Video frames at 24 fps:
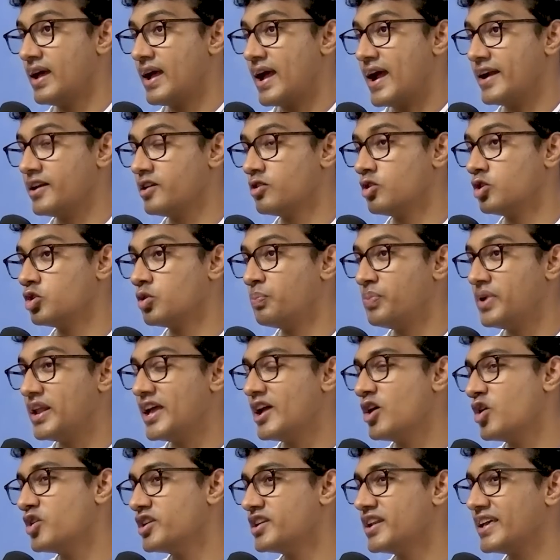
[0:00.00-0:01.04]
and to
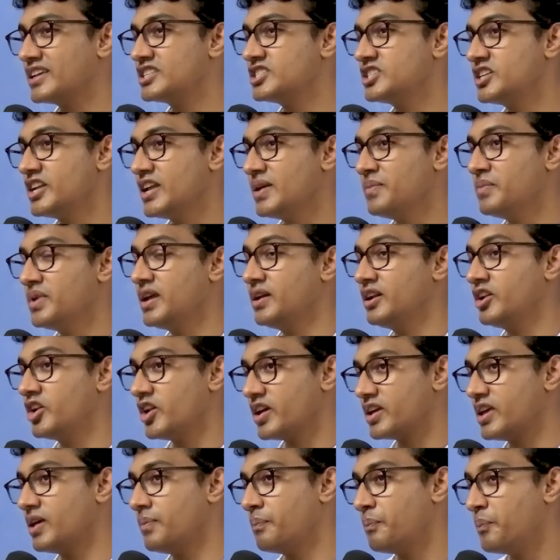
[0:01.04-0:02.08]
play on an extremely
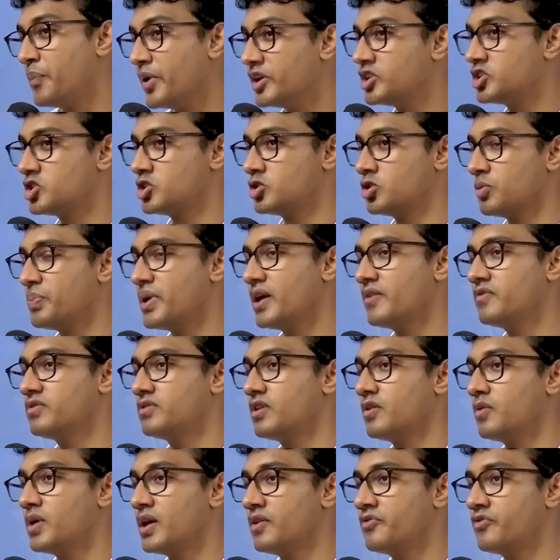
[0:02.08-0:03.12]
tricky pitch to pave
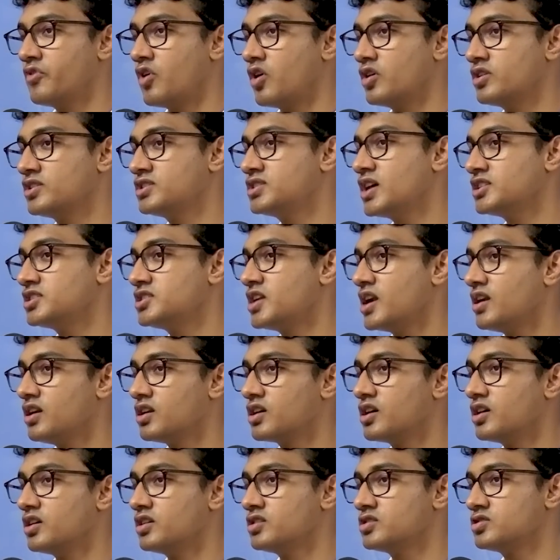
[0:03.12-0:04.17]
the way for Sachin
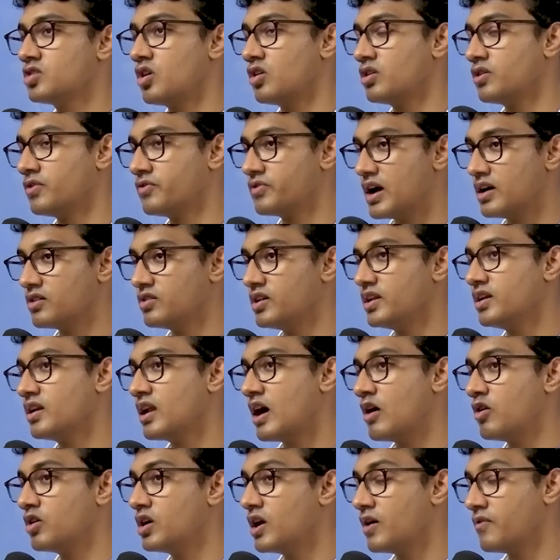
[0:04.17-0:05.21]
Tendulkar, Saurav Ganguly and
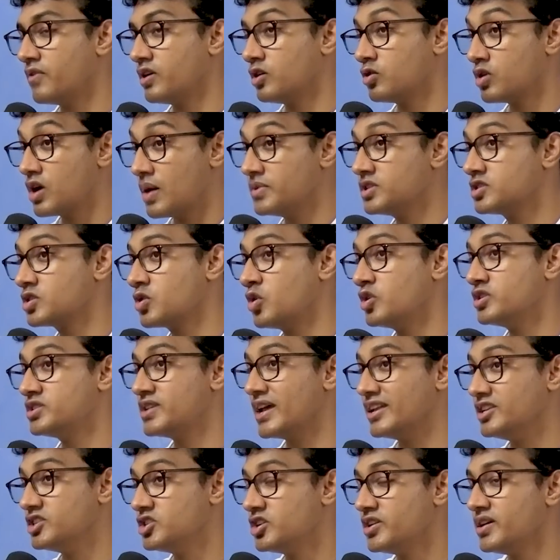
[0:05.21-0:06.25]
Rahul Dravid to come and score
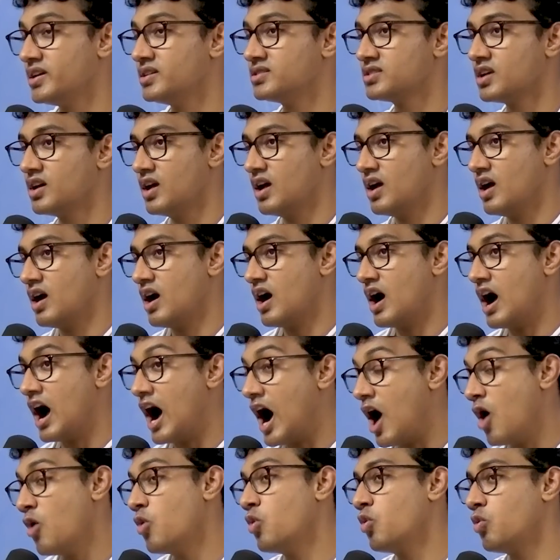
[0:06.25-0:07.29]
centuries.
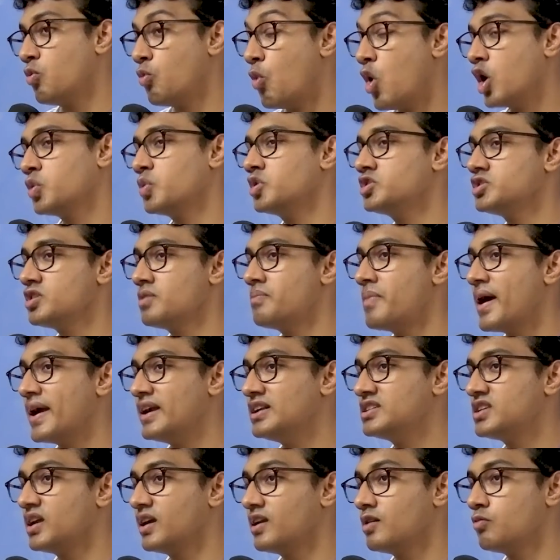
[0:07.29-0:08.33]
What was your
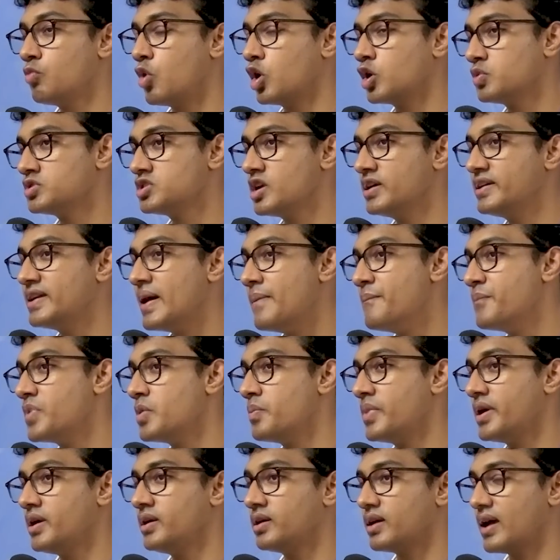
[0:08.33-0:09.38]
mindset and what was your
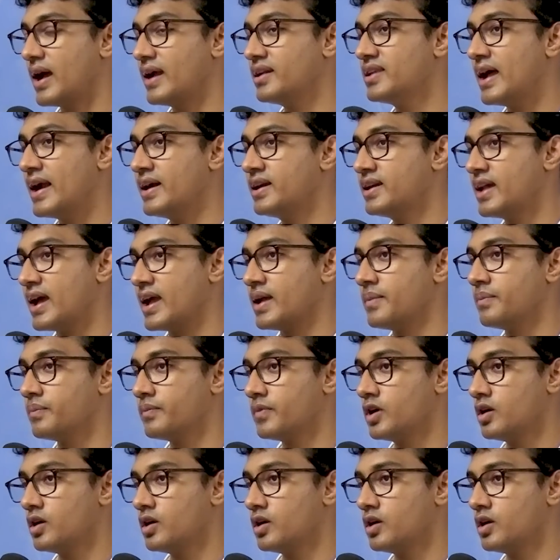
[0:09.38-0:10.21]
temperament at that time